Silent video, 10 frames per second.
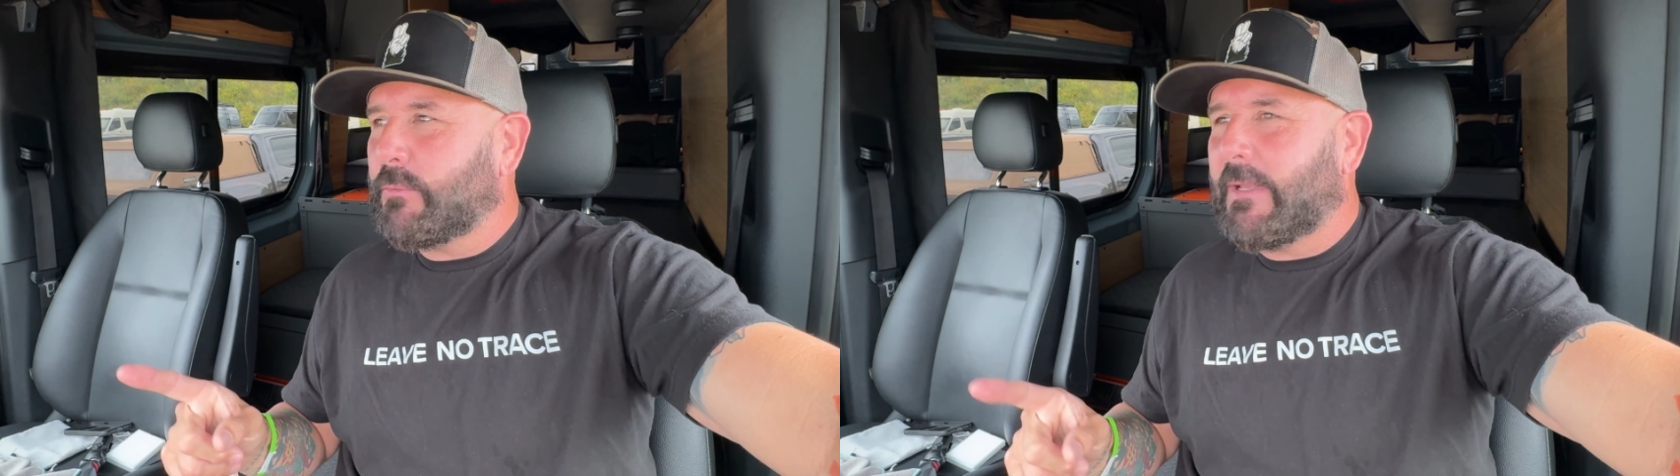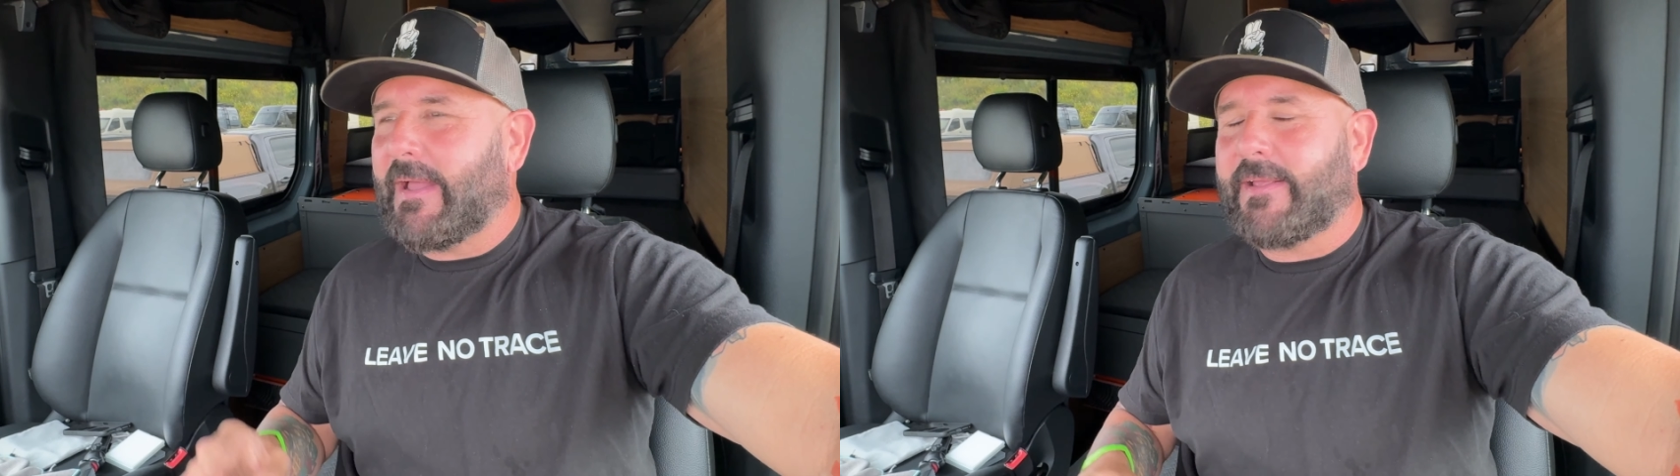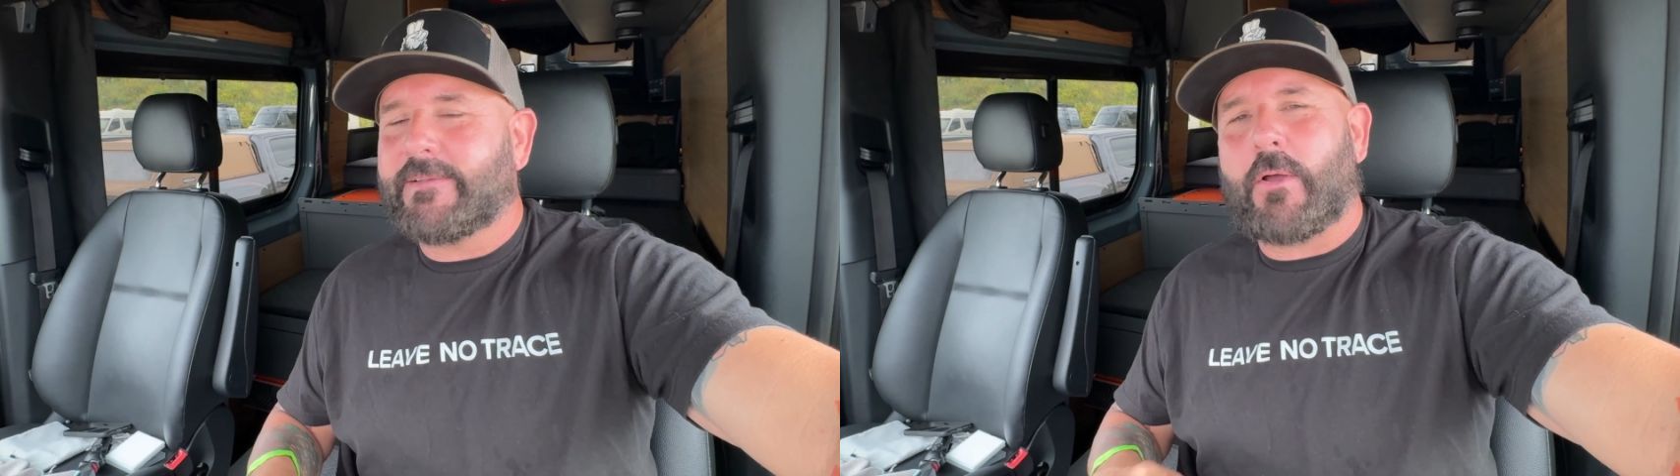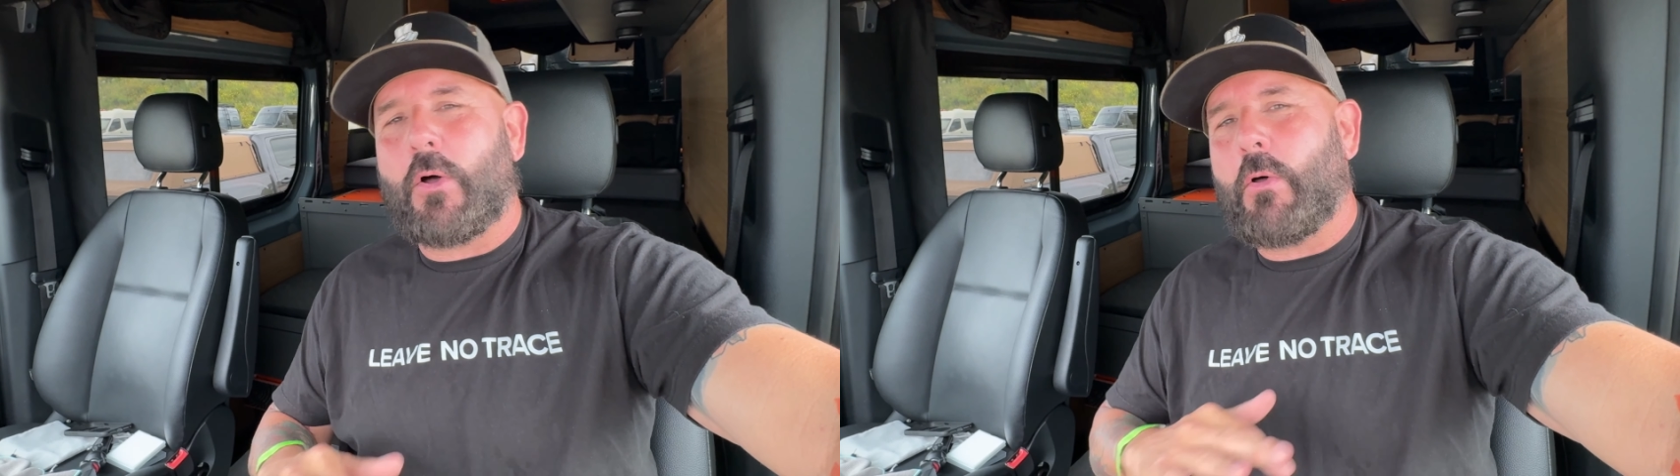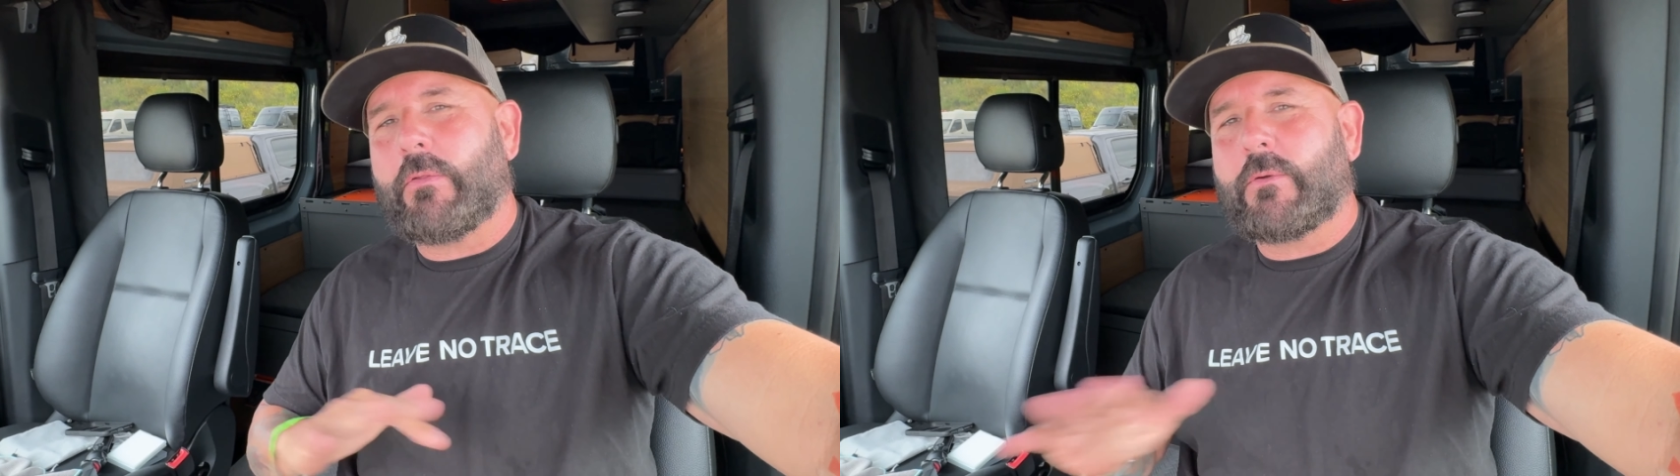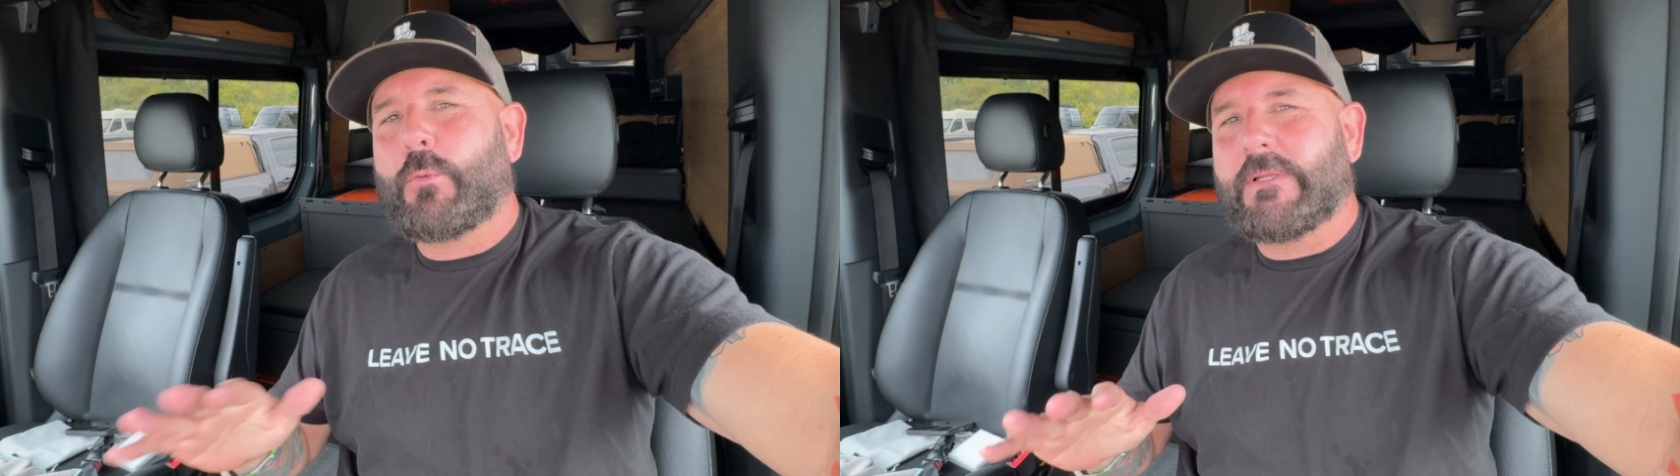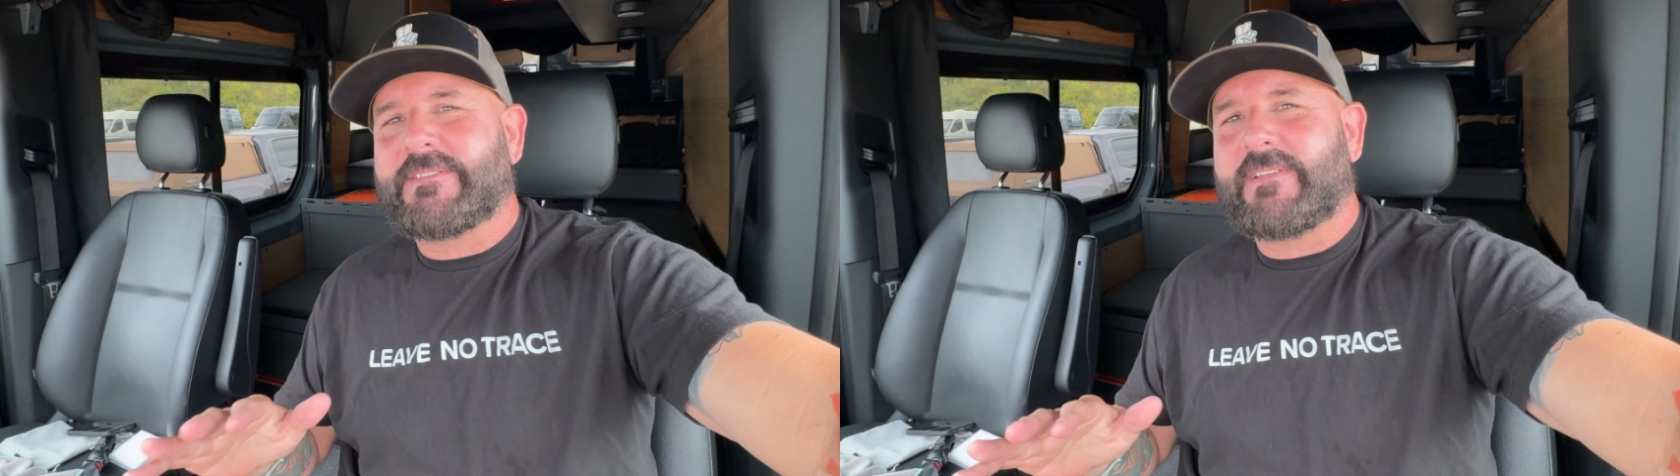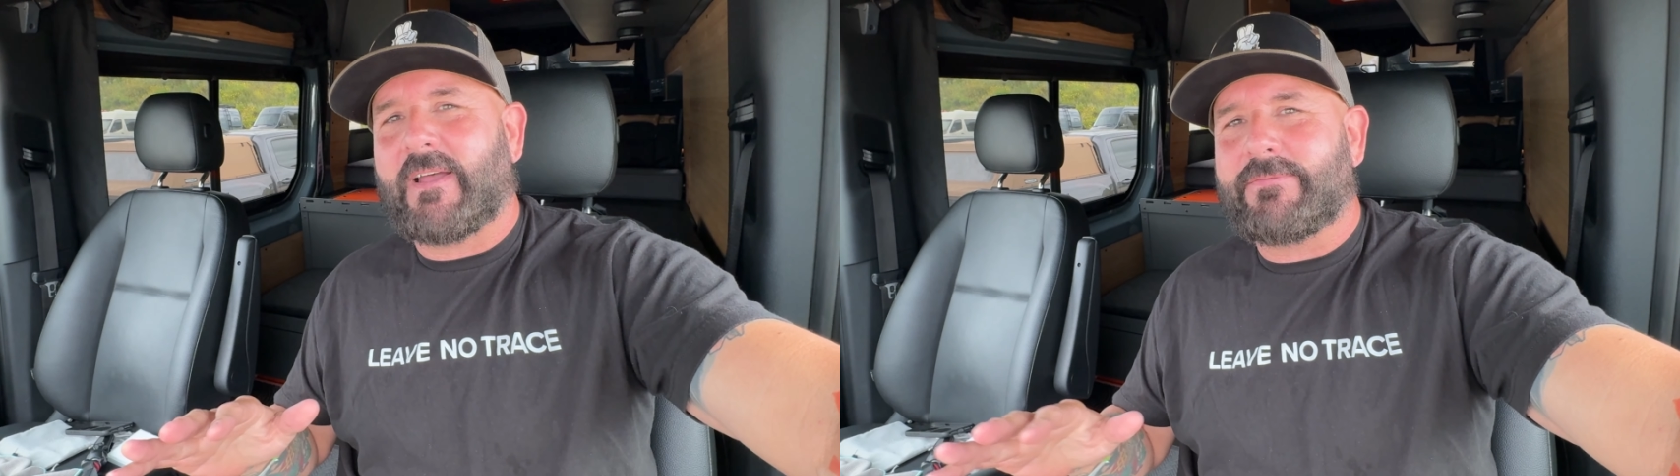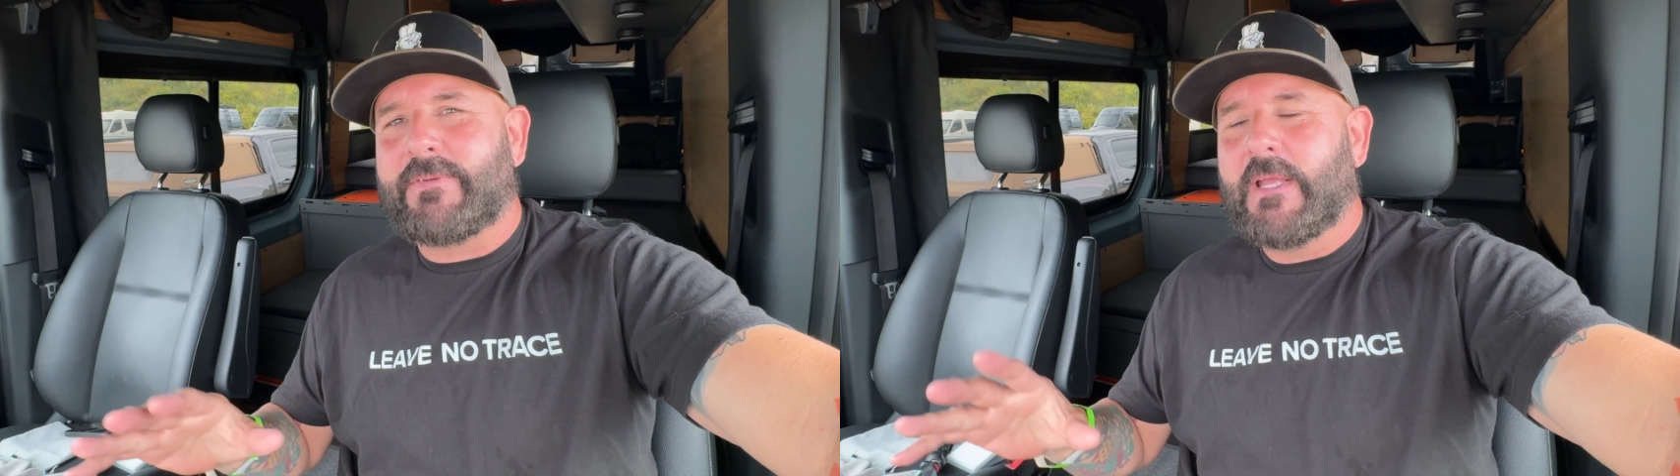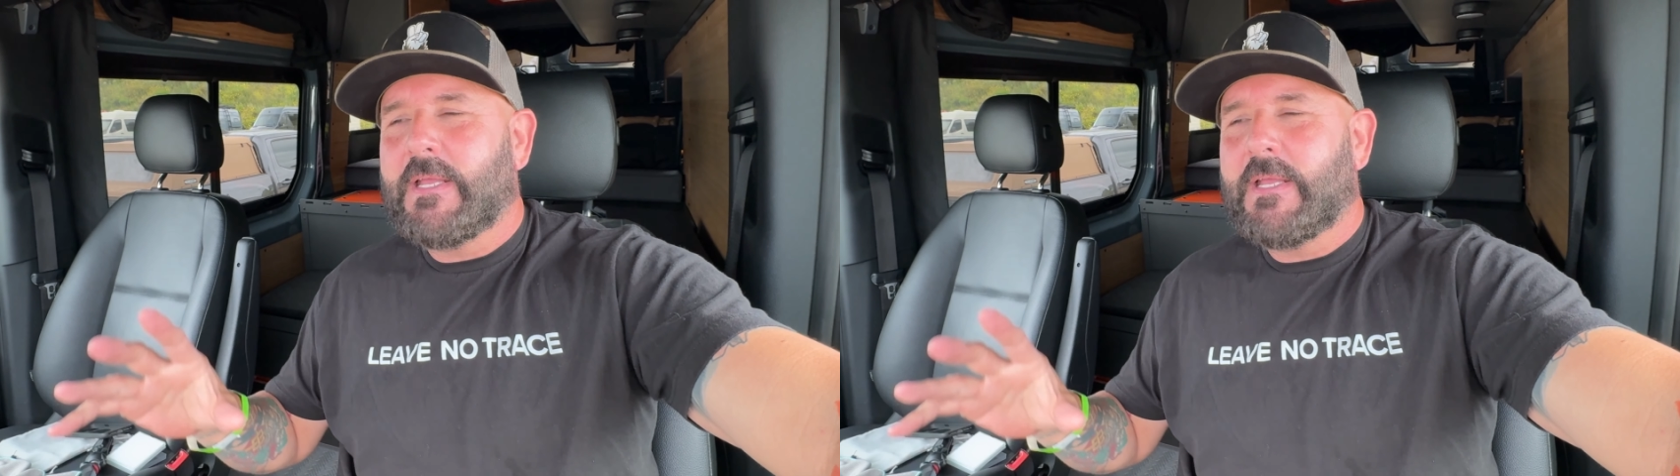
guys all the coolest stuff